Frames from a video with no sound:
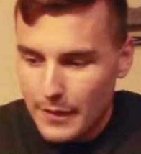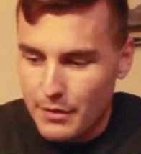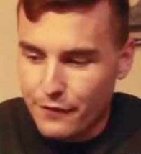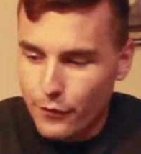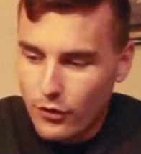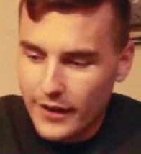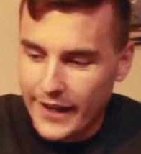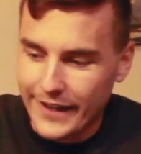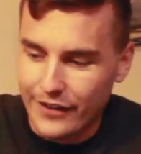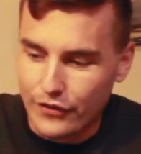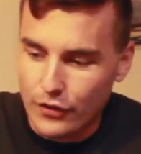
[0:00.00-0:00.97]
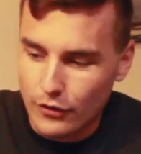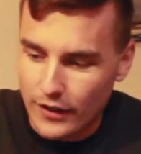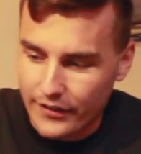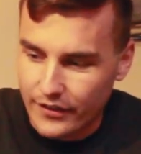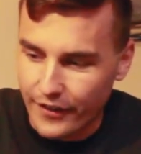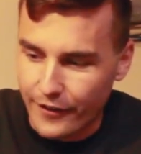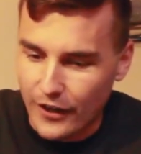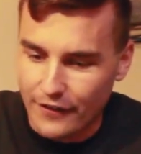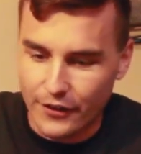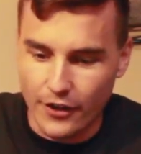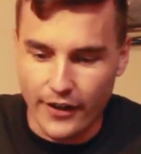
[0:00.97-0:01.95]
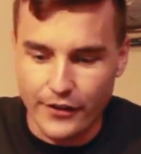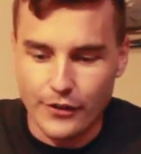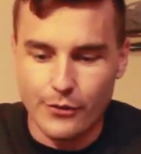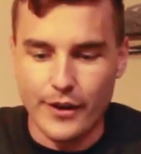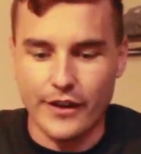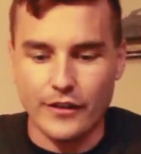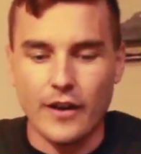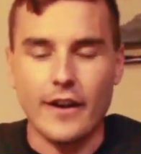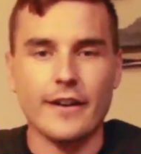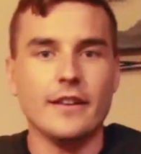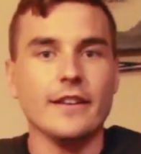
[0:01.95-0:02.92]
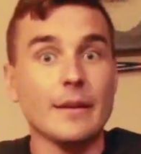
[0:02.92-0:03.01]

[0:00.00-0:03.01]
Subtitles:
Before I get too lost in the coffee, though, I do want to talk a